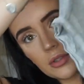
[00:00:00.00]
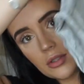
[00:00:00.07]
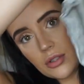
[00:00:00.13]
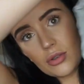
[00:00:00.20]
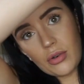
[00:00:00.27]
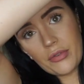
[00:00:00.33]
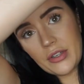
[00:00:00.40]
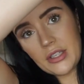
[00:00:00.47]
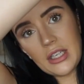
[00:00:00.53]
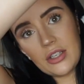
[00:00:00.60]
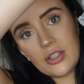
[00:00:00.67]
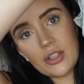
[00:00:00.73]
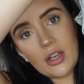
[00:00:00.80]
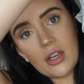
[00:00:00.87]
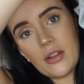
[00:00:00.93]
scruffy
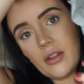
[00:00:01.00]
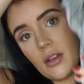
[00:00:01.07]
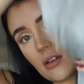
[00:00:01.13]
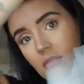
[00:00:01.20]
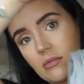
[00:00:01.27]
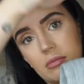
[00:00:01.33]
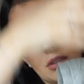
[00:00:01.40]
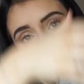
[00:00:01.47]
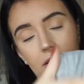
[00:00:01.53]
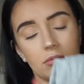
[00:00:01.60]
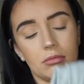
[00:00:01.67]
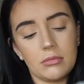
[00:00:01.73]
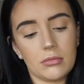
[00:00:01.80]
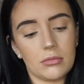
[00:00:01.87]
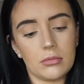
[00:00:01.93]
t-shirt that
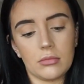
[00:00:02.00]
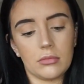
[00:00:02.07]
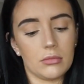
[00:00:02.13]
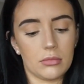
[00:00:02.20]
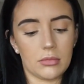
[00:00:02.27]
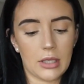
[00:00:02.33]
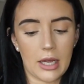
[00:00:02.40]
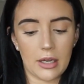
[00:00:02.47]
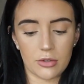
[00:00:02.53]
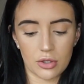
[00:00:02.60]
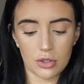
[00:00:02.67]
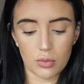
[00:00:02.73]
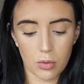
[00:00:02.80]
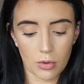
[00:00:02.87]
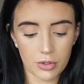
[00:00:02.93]
I
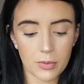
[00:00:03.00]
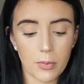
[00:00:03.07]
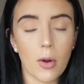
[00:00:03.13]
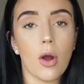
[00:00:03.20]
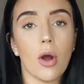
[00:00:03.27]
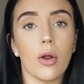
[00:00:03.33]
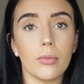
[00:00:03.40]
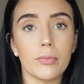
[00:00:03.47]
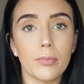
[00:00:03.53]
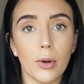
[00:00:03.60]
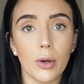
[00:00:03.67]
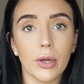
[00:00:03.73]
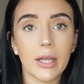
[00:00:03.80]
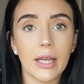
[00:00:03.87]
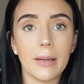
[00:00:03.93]
just want
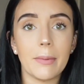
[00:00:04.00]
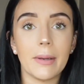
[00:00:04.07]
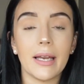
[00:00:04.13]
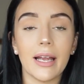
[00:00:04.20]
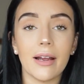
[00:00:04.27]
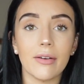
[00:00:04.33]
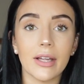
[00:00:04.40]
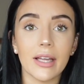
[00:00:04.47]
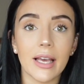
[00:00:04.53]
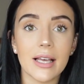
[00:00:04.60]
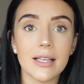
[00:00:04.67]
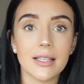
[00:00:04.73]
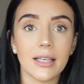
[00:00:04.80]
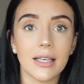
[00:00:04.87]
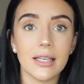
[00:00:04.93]
to keep in here in
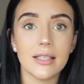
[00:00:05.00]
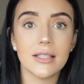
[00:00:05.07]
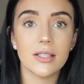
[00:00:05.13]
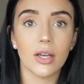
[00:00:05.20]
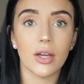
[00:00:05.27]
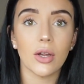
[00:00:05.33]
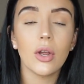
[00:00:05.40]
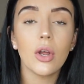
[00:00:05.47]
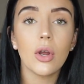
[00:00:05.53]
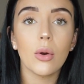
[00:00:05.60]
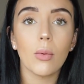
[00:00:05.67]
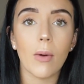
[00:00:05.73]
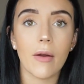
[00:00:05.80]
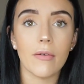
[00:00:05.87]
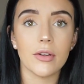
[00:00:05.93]
case I need to
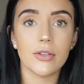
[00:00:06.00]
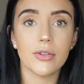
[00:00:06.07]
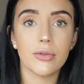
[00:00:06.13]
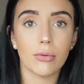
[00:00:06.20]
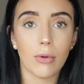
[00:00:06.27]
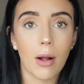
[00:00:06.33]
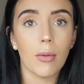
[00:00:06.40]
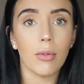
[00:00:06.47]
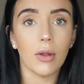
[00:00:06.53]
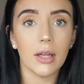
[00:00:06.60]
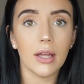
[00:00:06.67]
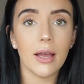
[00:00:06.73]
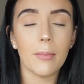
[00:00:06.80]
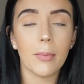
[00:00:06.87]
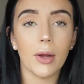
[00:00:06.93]
wear it throughout the
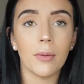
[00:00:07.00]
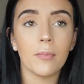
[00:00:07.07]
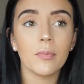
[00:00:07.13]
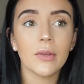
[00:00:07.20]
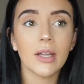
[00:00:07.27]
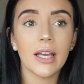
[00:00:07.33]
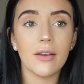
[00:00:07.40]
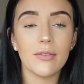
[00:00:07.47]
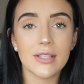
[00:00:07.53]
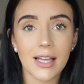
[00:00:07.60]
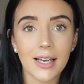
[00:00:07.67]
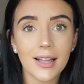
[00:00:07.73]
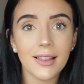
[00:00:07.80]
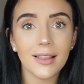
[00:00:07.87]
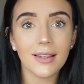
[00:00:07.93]
labour. If it's
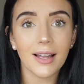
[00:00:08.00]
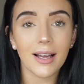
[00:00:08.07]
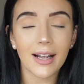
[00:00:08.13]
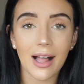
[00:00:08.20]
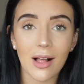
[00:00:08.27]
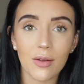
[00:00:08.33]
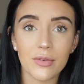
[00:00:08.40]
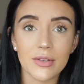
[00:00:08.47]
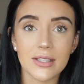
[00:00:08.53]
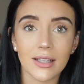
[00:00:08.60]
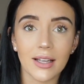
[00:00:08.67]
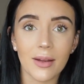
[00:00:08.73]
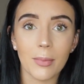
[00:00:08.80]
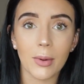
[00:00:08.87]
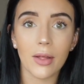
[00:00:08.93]
anything like Alfie's
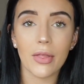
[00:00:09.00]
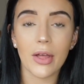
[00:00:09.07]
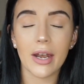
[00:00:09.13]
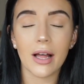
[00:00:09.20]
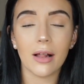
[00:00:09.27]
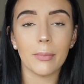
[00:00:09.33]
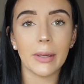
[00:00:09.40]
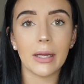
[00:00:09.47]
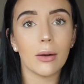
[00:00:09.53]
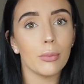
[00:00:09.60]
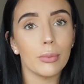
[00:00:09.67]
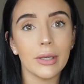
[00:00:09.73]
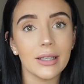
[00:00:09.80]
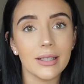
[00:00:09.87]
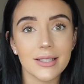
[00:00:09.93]
labour, then I'll be
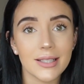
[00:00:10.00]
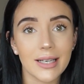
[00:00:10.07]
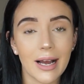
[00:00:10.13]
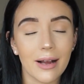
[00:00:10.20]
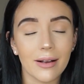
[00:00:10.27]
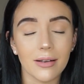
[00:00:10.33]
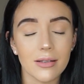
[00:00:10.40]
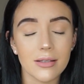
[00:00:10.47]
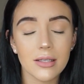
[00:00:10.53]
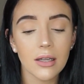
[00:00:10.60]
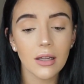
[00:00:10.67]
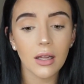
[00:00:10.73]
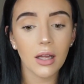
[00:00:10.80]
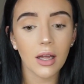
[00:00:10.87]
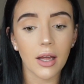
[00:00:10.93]
completely starkers,
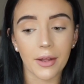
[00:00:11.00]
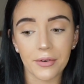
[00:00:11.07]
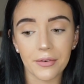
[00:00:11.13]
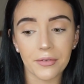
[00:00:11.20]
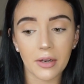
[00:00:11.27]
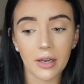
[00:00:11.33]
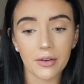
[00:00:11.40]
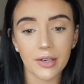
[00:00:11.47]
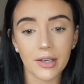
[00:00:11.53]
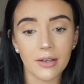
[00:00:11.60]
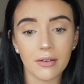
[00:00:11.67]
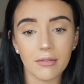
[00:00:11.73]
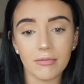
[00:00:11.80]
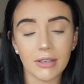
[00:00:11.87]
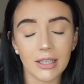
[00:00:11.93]
and I
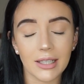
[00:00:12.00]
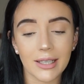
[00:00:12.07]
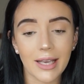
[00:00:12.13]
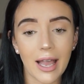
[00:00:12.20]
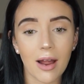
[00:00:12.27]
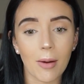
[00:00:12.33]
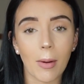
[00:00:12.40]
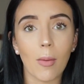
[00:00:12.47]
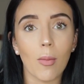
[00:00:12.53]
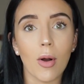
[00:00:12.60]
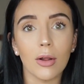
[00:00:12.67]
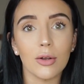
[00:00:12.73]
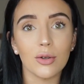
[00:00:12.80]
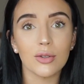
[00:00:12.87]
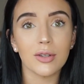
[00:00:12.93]
didn't really care about what
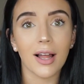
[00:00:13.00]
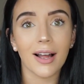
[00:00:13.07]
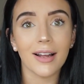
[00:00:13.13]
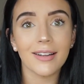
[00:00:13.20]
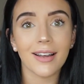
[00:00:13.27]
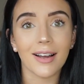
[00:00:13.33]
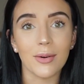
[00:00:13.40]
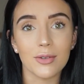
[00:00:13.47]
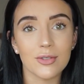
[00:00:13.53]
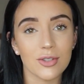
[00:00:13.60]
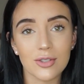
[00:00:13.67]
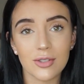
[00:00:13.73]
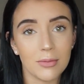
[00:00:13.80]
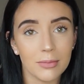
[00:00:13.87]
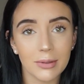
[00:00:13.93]
I looked like. I was
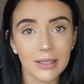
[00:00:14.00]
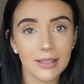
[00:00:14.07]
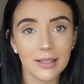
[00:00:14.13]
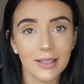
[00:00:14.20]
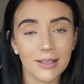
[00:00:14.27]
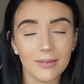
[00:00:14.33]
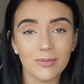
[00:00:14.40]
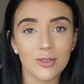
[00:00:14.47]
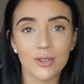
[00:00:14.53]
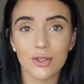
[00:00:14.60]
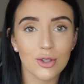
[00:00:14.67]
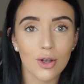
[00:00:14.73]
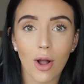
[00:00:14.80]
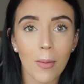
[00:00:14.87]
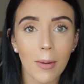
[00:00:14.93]
just completely,
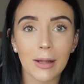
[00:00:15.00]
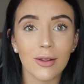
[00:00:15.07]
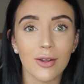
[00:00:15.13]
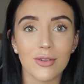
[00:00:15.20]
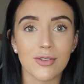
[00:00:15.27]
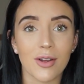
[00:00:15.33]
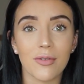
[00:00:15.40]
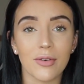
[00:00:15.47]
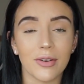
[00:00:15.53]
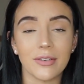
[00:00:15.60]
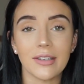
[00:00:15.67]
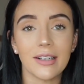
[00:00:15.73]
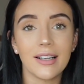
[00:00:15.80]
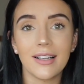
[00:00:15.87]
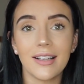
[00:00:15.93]
just took all my clothes off, and